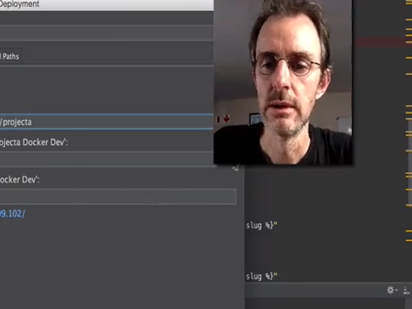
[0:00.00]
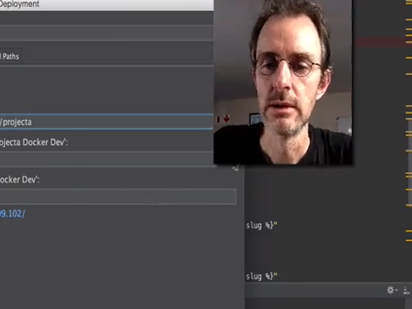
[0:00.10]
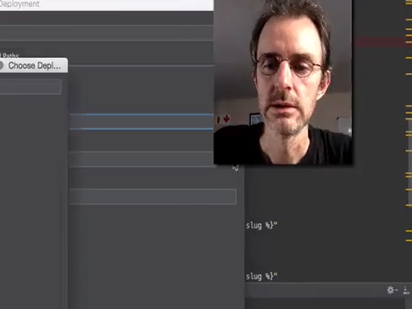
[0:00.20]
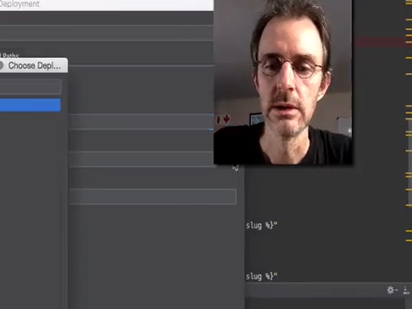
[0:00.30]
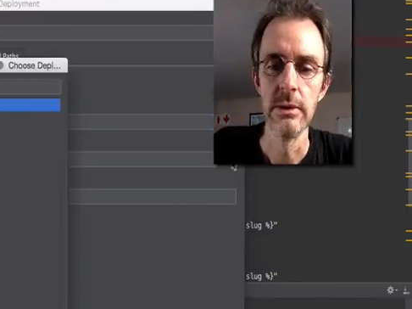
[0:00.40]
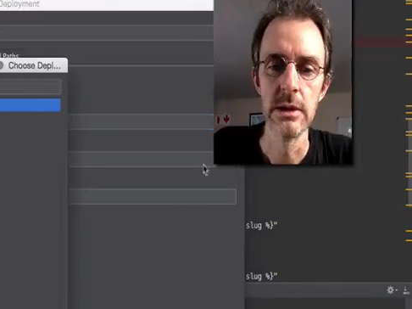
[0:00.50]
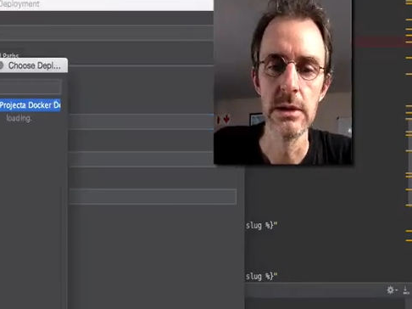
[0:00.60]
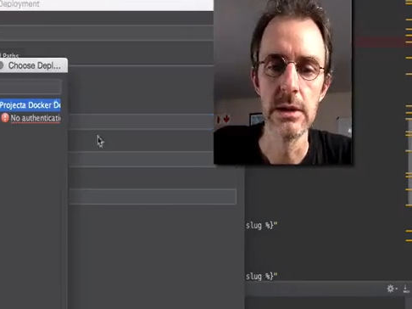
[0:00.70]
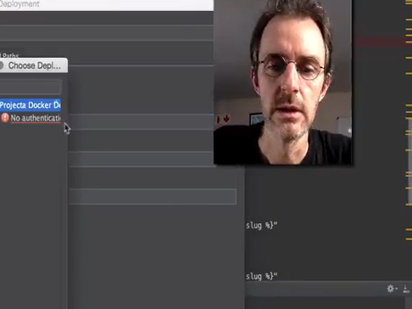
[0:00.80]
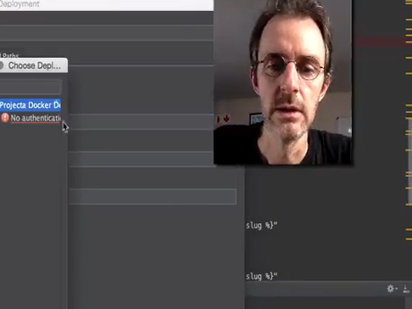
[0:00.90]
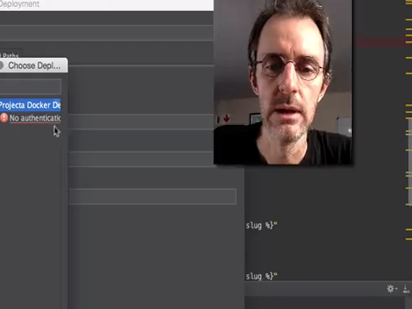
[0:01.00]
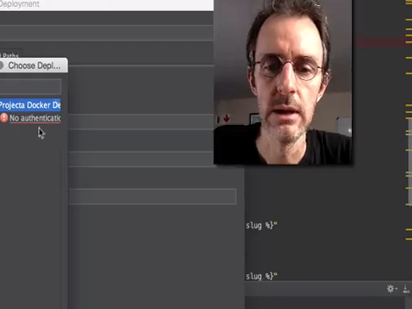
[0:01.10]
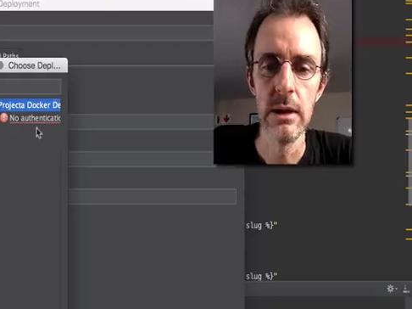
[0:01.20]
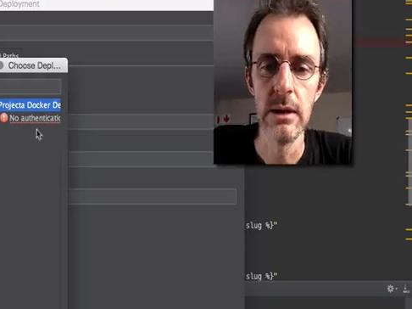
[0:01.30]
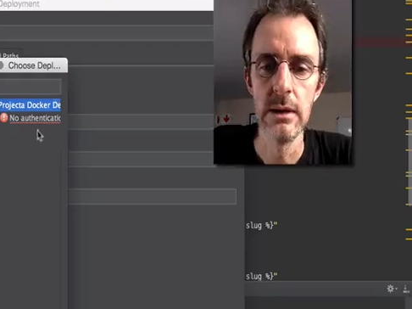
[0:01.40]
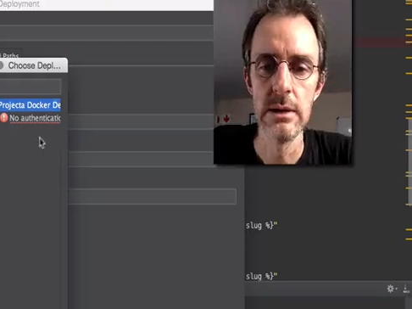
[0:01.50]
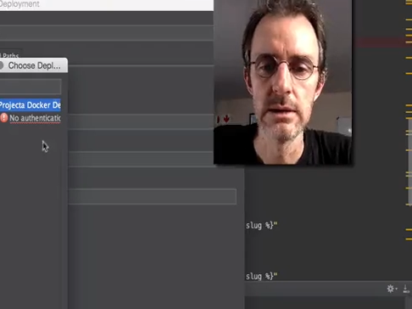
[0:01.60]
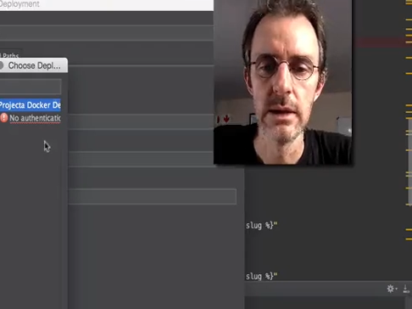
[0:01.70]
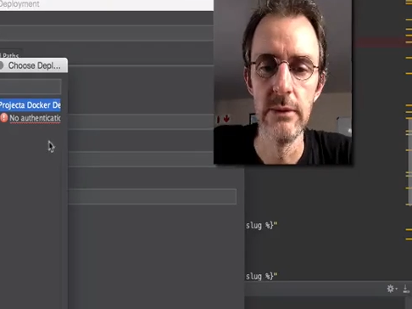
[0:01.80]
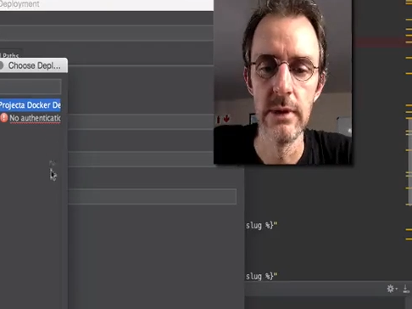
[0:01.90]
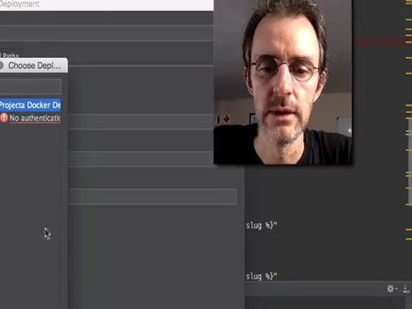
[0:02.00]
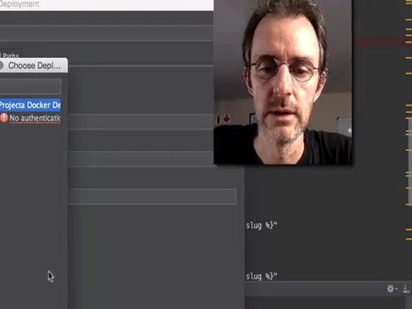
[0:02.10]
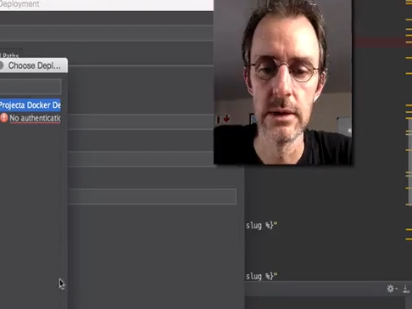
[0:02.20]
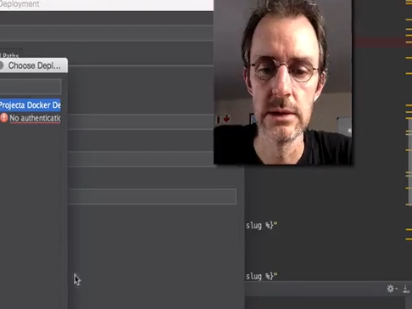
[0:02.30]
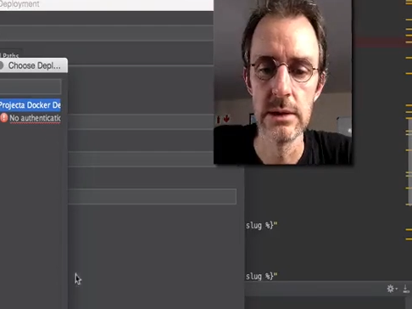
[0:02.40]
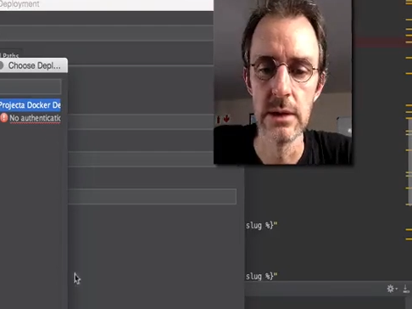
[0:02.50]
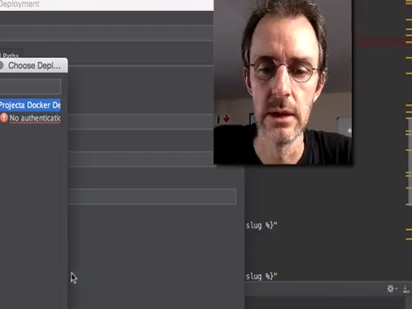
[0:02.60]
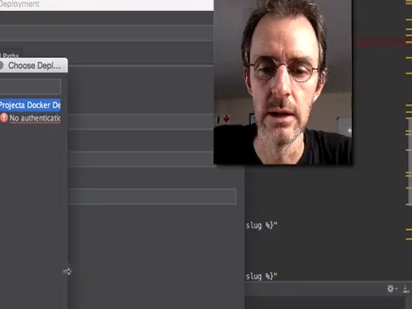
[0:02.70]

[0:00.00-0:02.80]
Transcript: So we can just go in here and it's giving us